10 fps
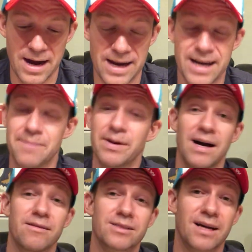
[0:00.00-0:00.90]
I gotta admit,
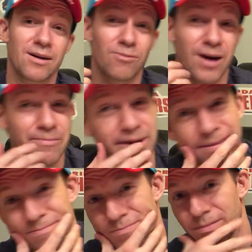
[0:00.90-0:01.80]
I was kind of wrong. I
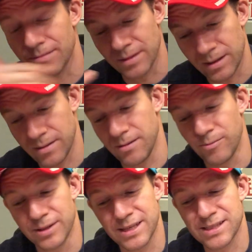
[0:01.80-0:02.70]
mean,
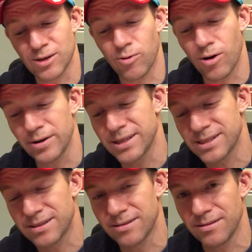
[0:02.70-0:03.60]
with this, the quality
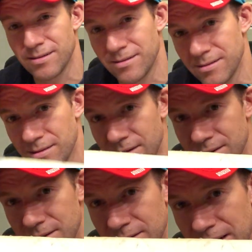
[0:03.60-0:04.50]
is
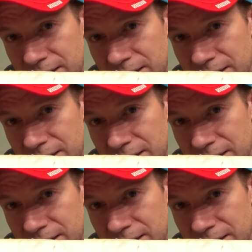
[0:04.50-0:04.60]
still